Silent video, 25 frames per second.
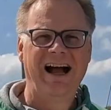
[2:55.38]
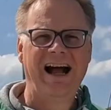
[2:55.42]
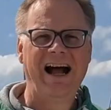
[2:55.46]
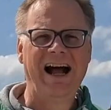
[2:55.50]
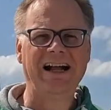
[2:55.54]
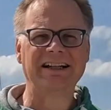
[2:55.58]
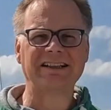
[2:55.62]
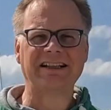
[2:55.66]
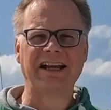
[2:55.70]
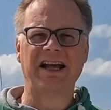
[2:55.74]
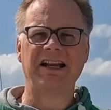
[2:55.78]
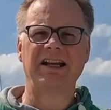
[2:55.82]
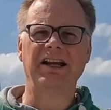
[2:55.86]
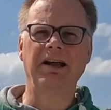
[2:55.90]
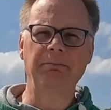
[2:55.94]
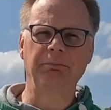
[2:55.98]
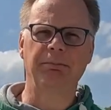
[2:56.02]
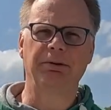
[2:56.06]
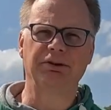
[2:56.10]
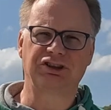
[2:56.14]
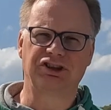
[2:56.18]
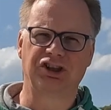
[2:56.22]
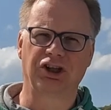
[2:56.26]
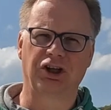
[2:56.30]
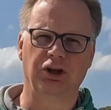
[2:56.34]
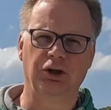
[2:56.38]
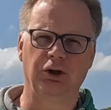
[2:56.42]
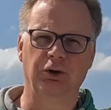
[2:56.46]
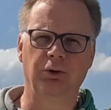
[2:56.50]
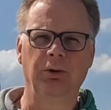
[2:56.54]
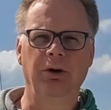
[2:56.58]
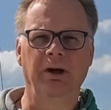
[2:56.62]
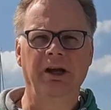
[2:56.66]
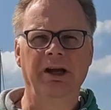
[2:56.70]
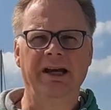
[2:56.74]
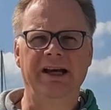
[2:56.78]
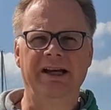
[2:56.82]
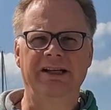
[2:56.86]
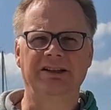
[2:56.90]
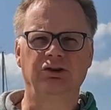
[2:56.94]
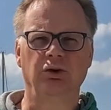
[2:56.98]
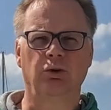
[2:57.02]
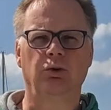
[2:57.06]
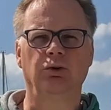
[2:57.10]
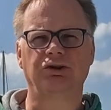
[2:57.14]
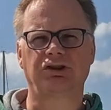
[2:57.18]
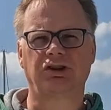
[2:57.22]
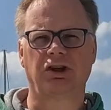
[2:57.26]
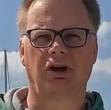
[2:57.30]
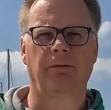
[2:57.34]
And our number 2 is
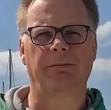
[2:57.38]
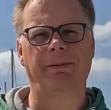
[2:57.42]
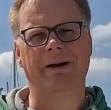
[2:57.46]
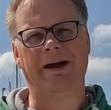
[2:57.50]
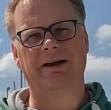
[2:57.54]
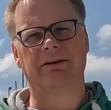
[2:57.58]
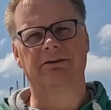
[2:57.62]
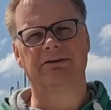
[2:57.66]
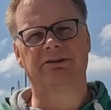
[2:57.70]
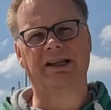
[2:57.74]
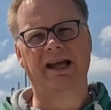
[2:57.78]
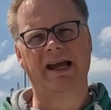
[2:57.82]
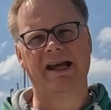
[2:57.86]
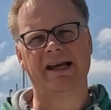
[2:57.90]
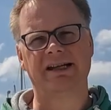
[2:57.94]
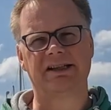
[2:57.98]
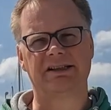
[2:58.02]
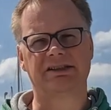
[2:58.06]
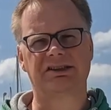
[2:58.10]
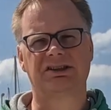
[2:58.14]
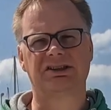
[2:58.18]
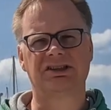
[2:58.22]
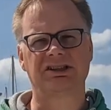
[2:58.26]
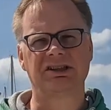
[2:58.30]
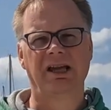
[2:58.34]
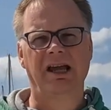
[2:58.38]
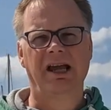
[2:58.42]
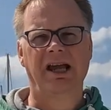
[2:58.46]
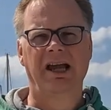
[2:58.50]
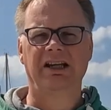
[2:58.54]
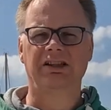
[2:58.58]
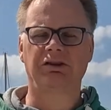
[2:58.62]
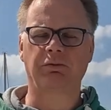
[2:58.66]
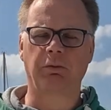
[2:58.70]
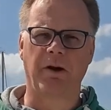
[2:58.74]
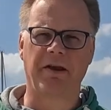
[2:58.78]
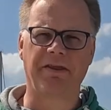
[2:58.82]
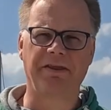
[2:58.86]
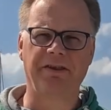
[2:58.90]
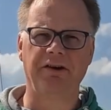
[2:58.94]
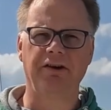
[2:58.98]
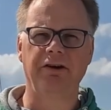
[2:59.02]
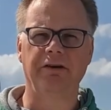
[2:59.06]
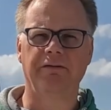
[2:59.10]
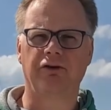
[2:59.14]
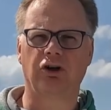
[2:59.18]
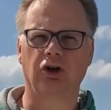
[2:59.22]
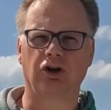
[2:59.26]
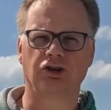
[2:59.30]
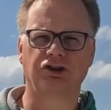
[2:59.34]
also about decks, is whether
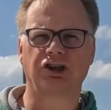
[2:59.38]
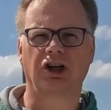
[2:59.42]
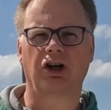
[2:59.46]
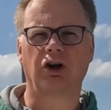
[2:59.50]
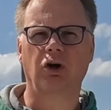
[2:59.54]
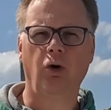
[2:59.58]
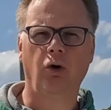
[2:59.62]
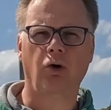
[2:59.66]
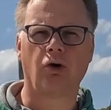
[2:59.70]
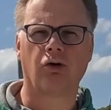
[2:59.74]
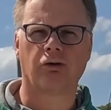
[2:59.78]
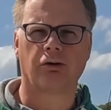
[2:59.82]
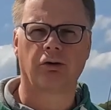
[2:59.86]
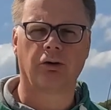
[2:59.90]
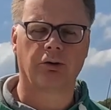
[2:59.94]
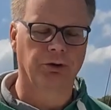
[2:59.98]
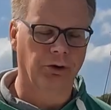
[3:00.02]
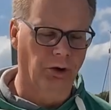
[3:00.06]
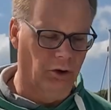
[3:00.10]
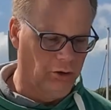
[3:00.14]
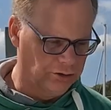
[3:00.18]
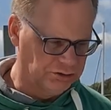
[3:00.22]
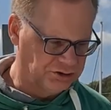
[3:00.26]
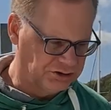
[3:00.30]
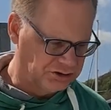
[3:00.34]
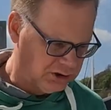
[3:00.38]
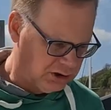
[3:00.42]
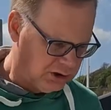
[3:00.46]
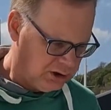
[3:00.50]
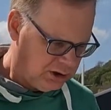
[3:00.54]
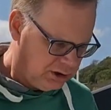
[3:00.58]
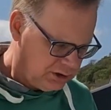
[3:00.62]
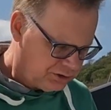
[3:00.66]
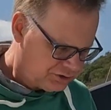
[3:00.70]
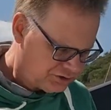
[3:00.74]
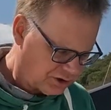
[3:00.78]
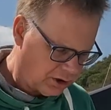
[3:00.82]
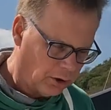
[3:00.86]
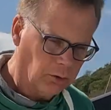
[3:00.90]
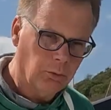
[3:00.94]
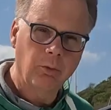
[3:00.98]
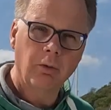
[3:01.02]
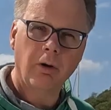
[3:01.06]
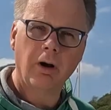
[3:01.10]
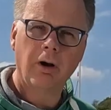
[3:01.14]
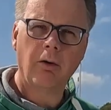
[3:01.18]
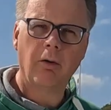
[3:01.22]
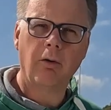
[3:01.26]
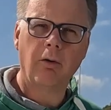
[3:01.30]
you've got a core or not. So